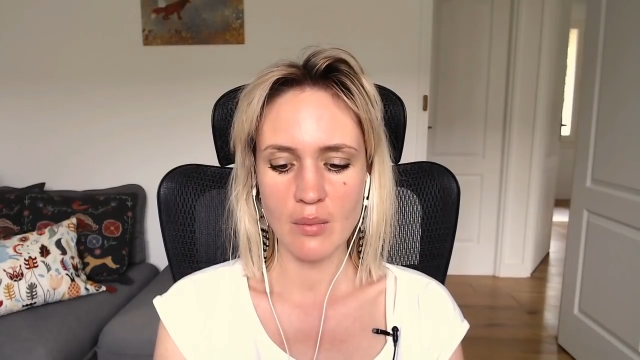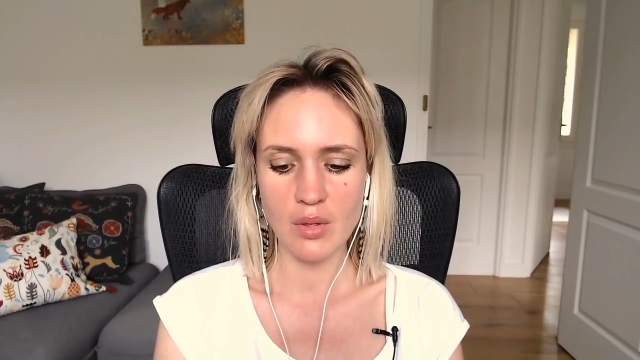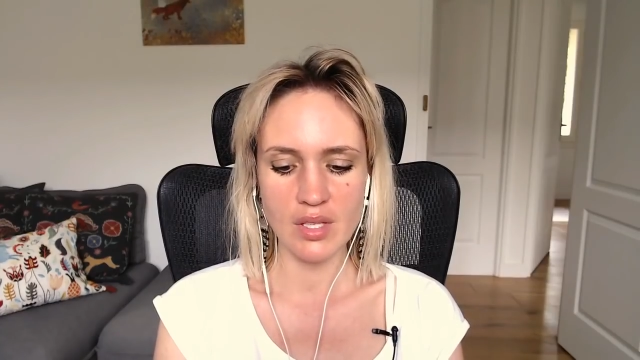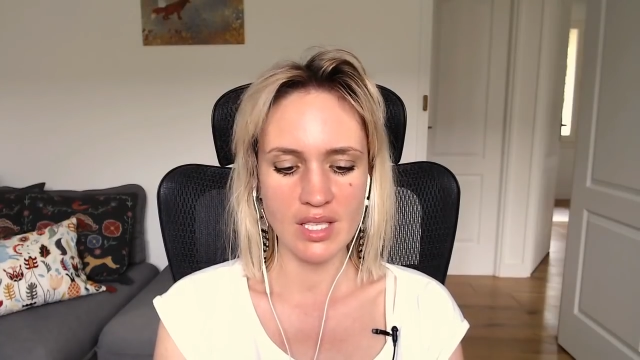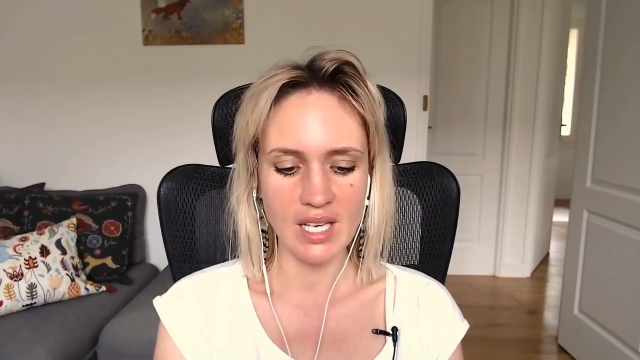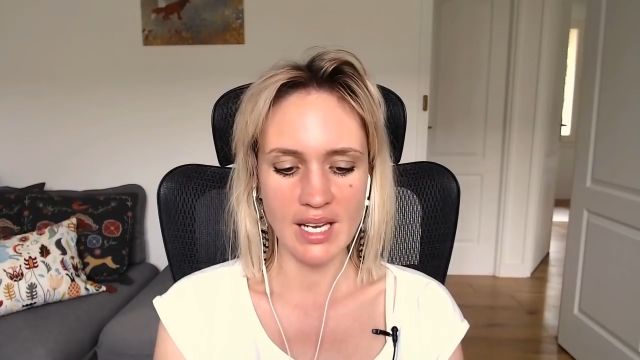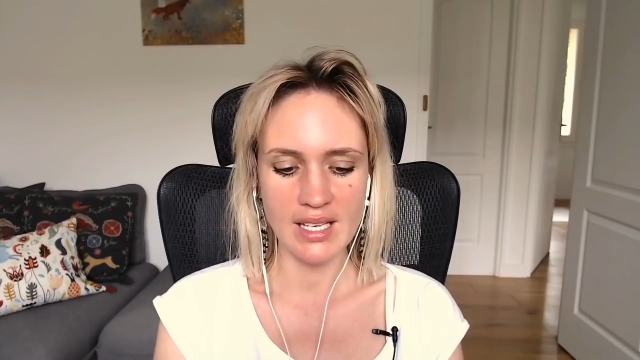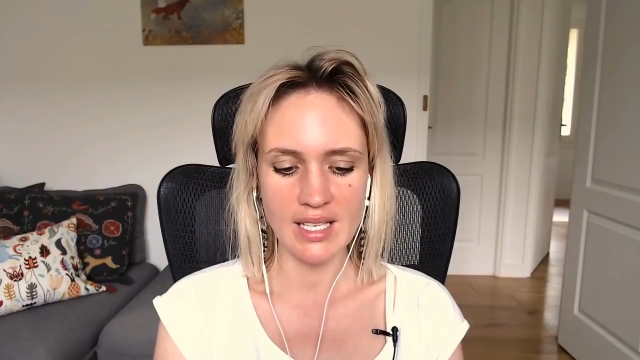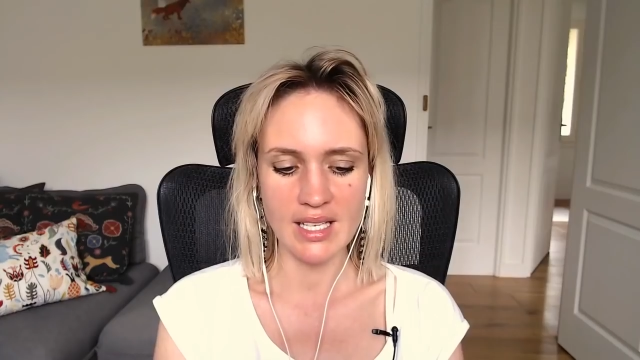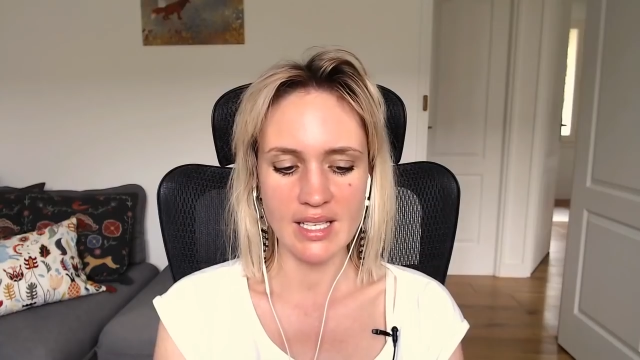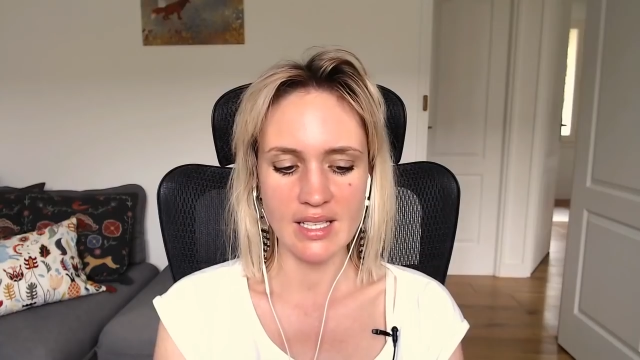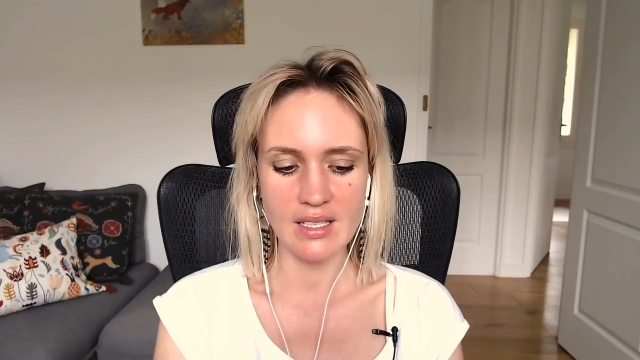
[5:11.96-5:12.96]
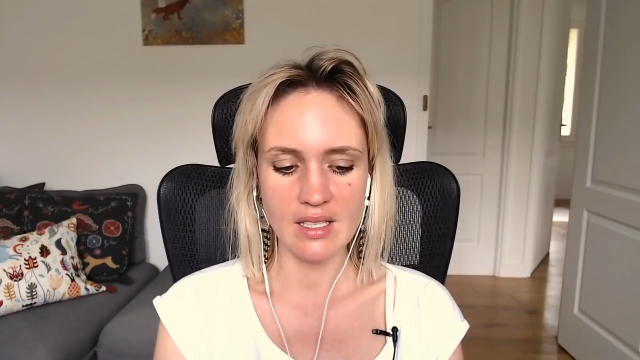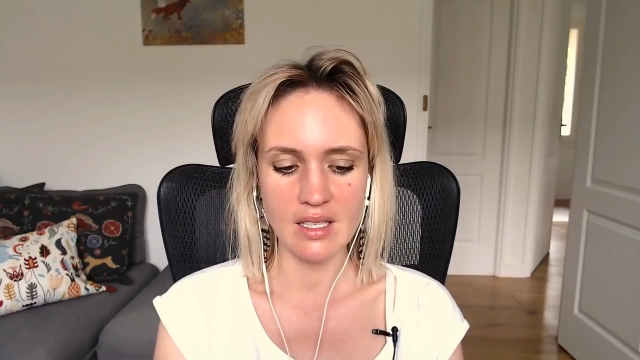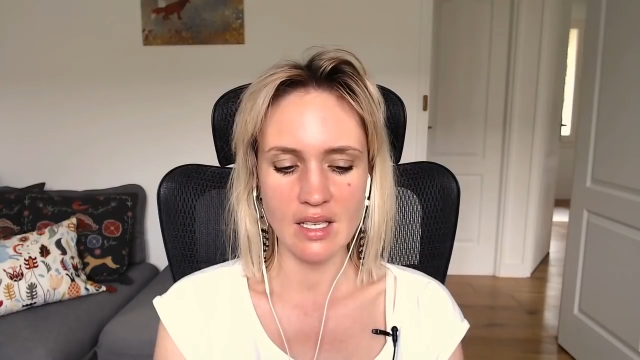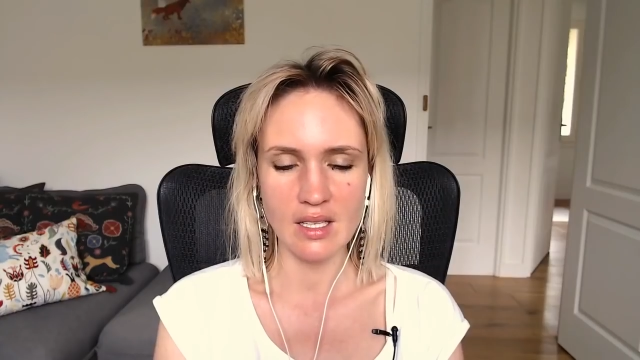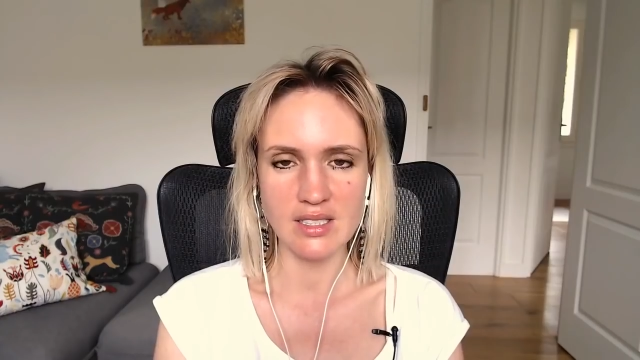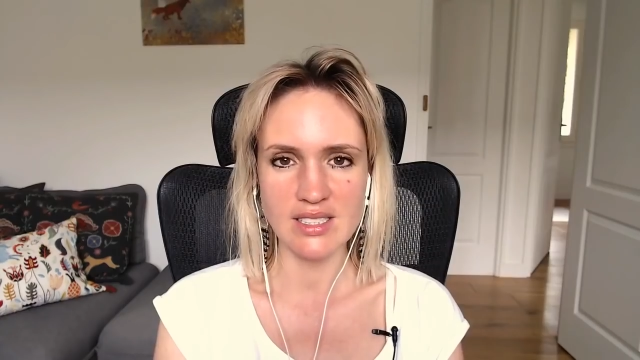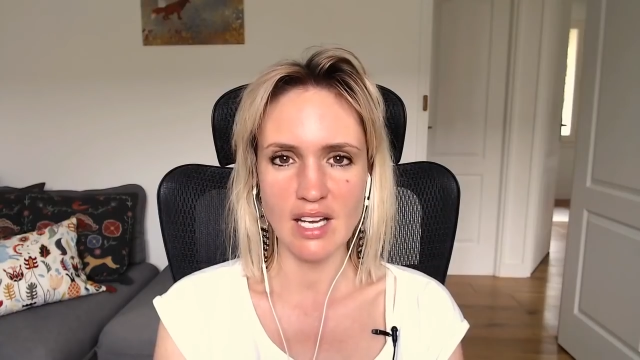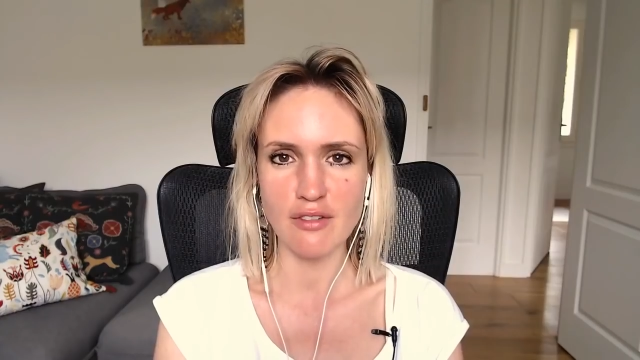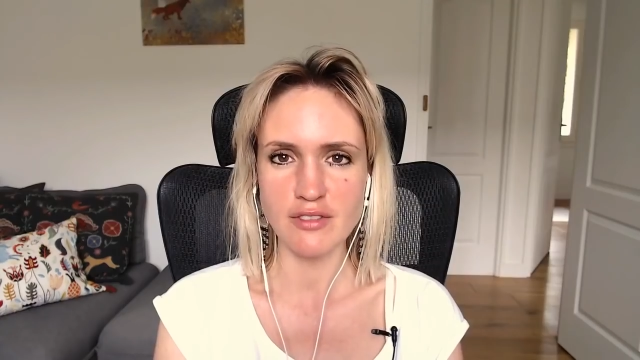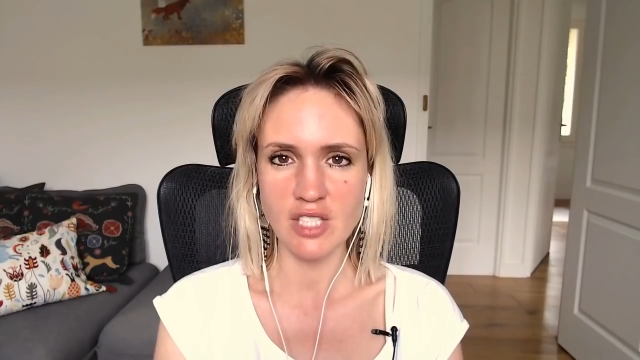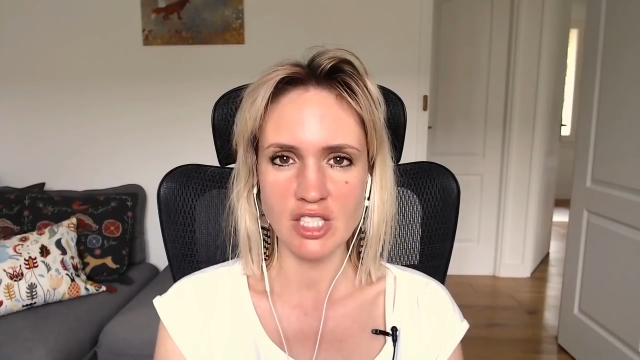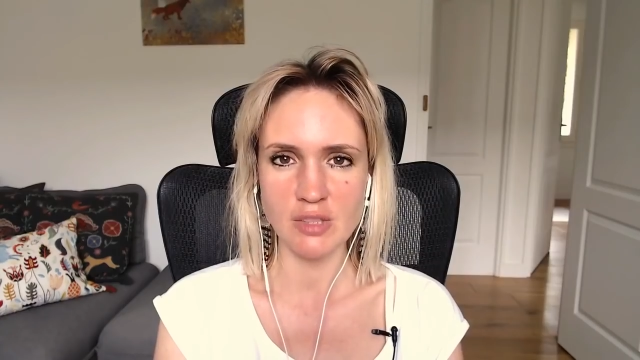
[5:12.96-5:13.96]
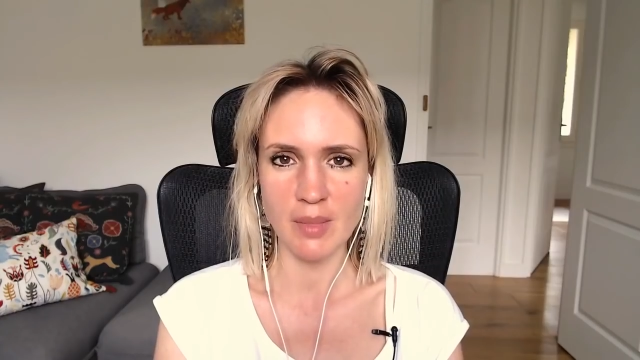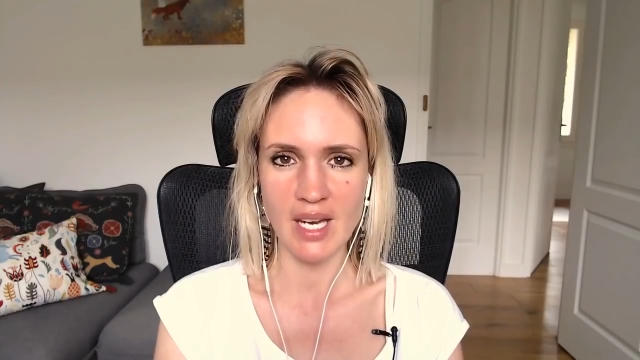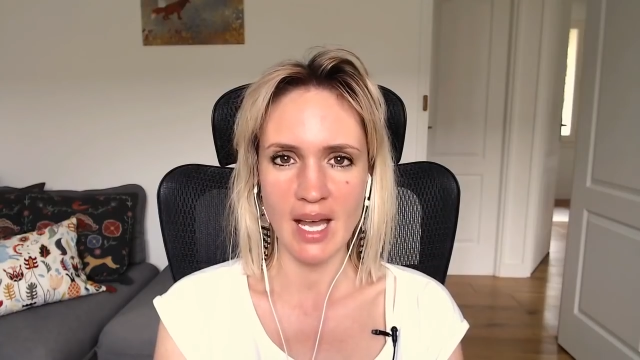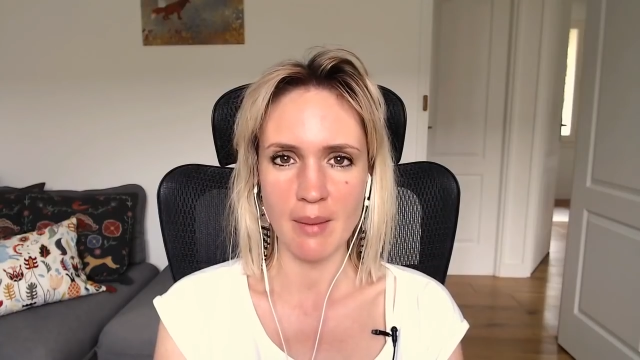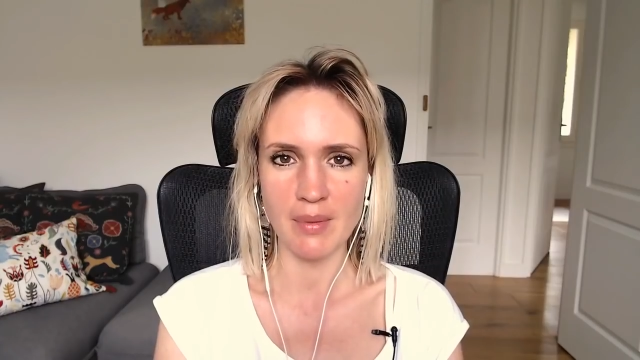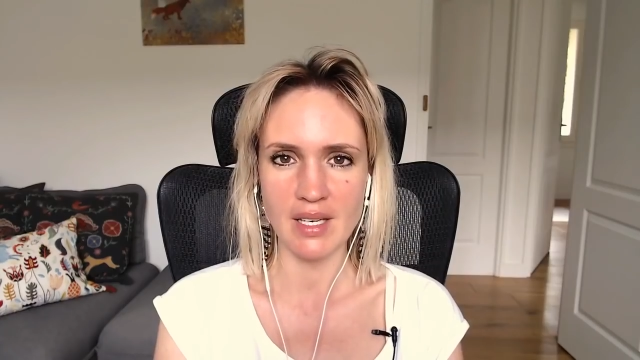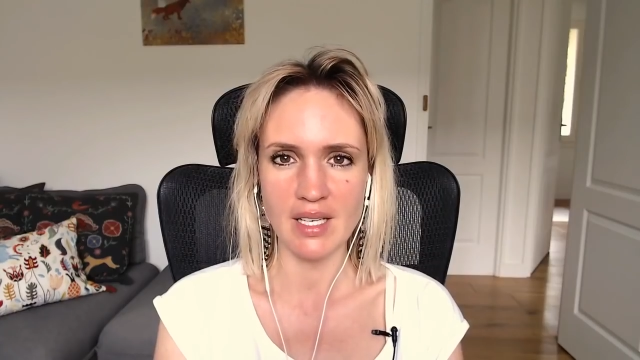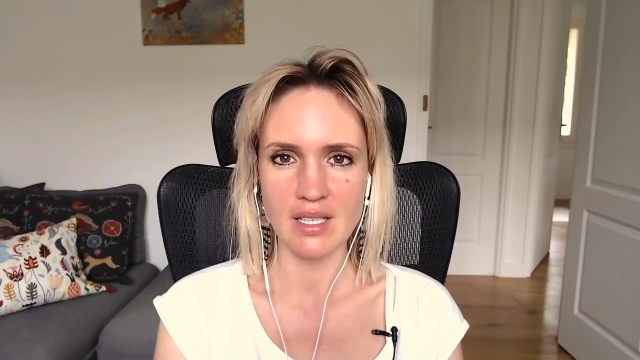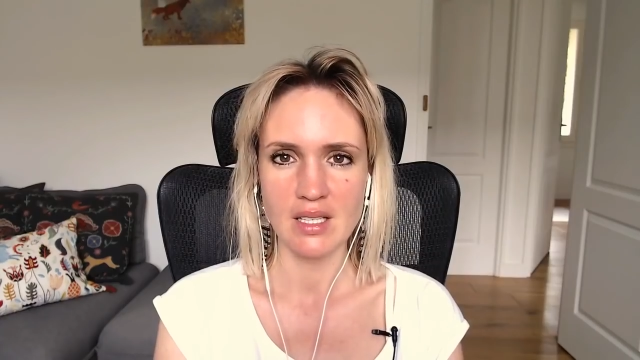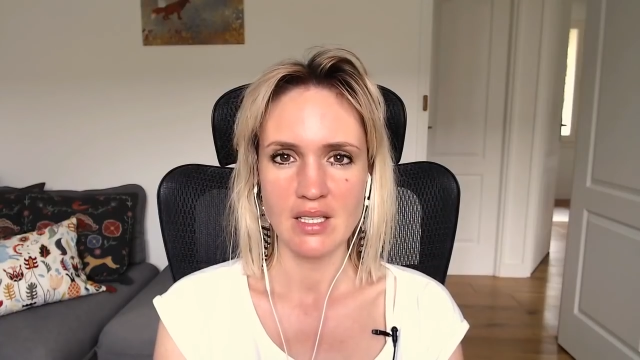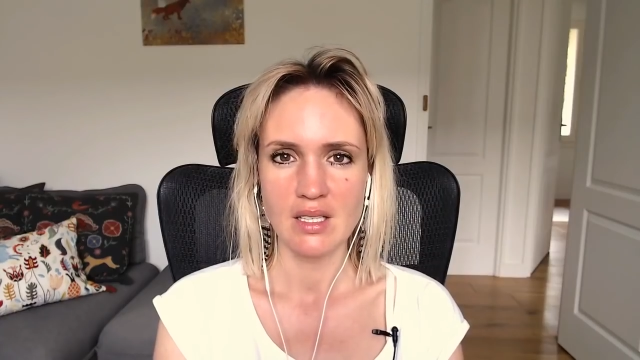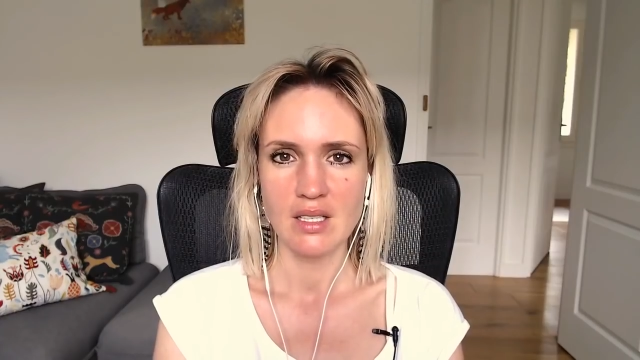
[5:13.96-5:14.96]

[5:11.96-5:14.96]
more than likely self-judgment happening,